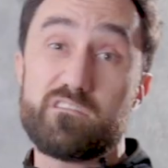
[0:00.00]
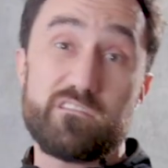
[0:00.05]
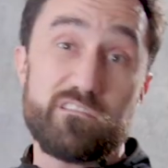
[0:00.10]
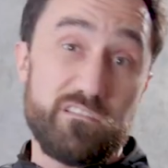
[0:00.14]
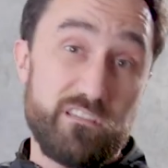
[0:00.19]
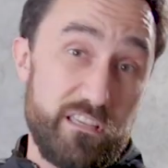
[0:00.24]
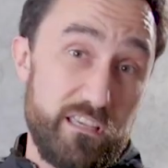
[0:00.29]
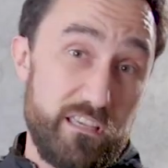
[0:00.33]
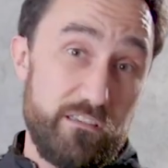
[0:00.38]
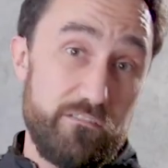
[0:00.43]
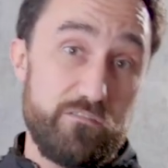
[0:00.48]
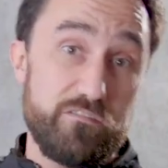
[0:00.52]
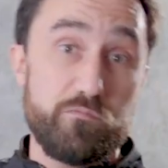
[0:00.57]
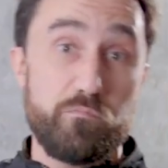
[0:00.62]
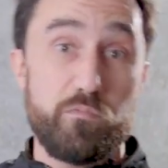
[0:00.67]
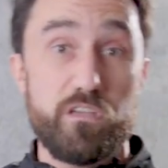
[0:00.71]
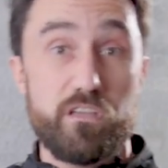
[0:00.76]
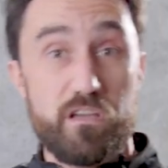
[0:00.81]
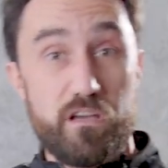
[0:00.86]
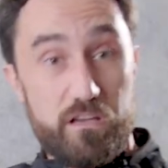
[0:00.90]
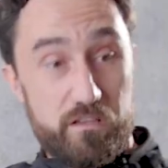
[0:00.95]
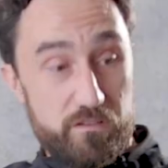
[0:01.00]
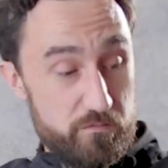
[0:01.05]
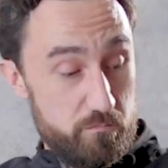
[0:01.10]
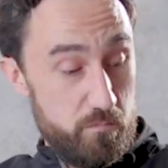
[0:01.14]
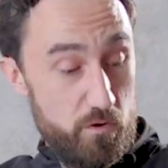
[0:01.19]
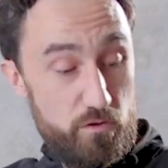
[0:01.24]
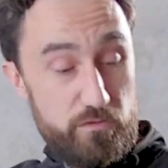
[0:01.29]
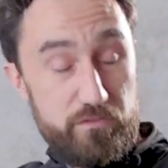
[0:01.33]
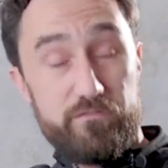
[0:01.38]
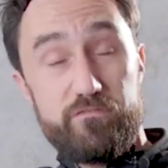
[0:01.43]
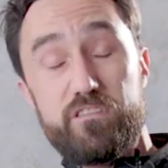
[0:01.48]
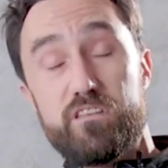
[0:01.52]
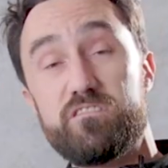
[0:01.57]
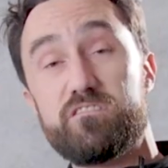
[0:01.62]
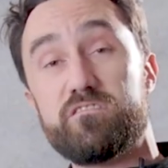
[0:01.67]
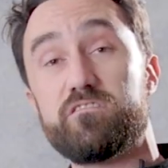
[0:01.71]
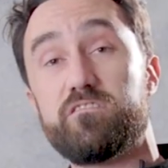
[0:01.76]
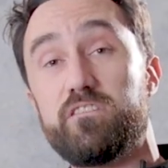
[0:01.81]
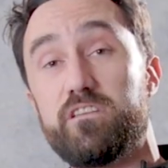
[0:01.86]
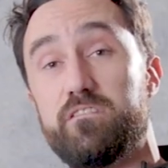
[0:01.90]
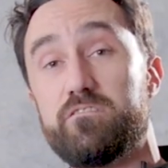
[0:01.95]
sleeves, because both of these
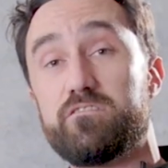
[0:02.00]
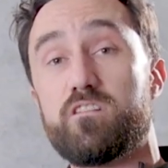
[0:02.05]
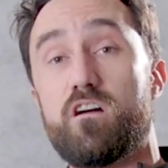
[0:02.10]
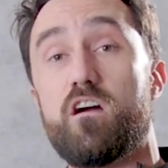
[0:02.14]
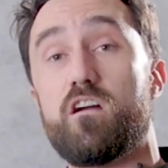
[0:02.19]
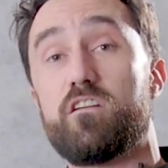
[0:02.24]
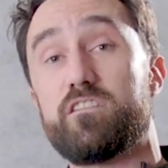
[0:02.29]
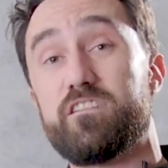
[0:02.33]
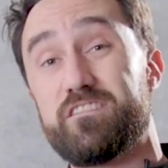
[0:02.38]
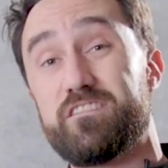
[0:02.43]
sleeves are